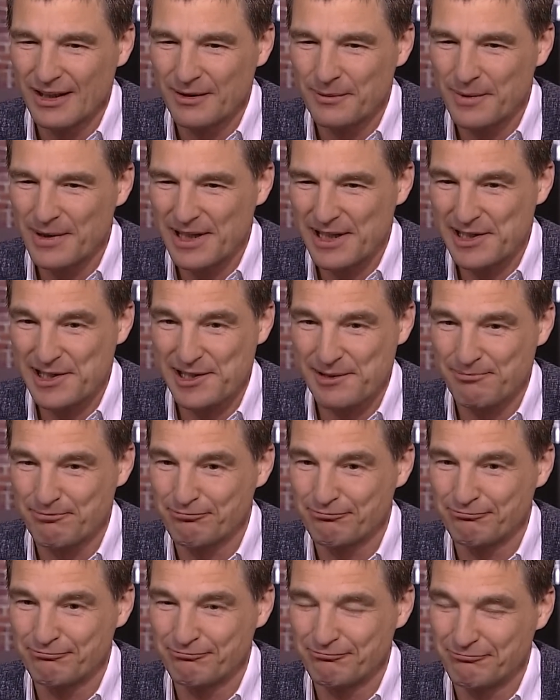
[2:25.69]
with
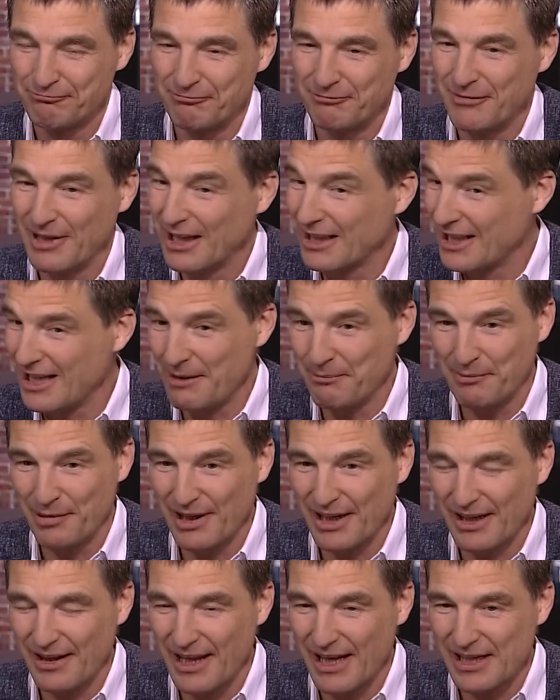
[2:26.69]
a
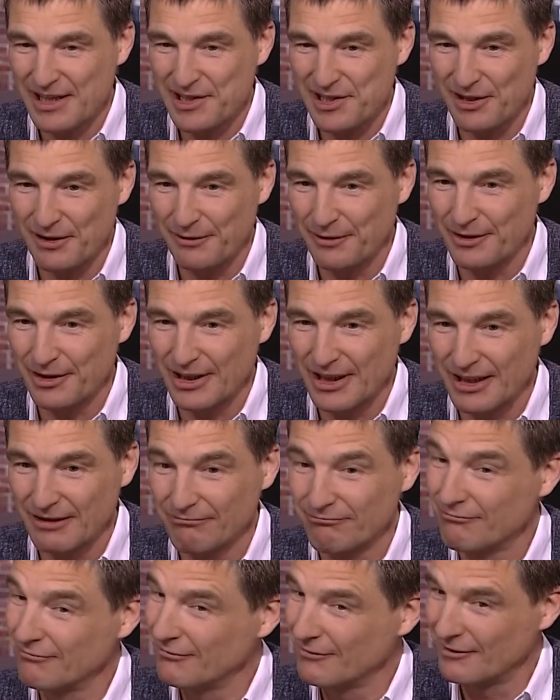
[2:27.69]
company that is offering,
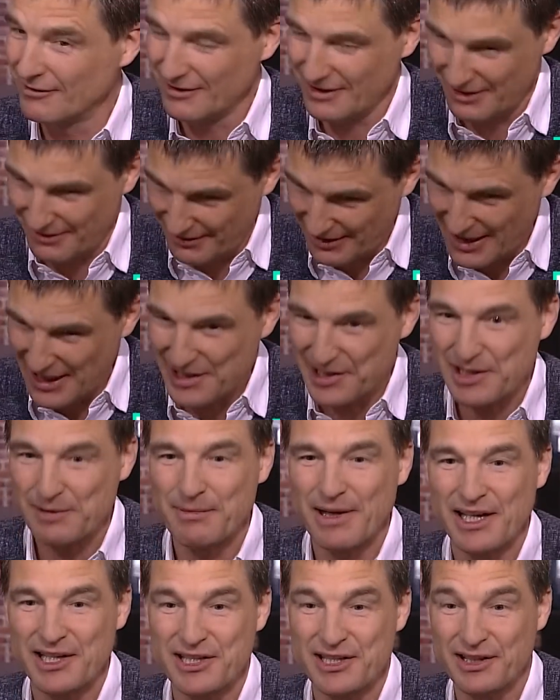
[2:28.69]
as I
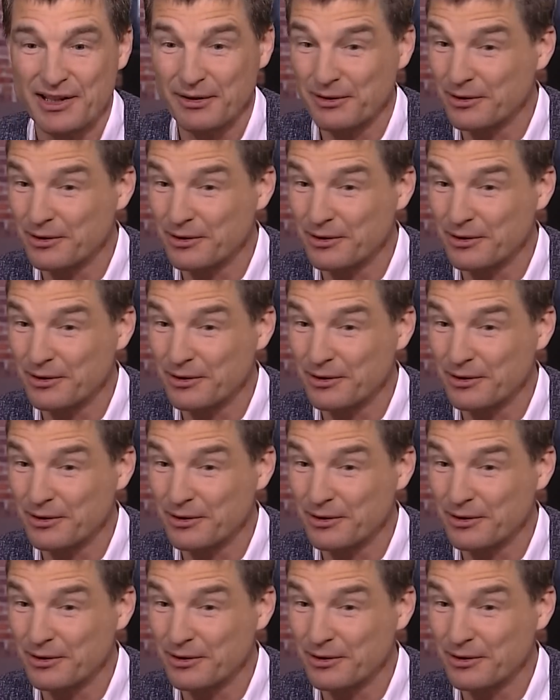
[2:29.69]
mentioned, the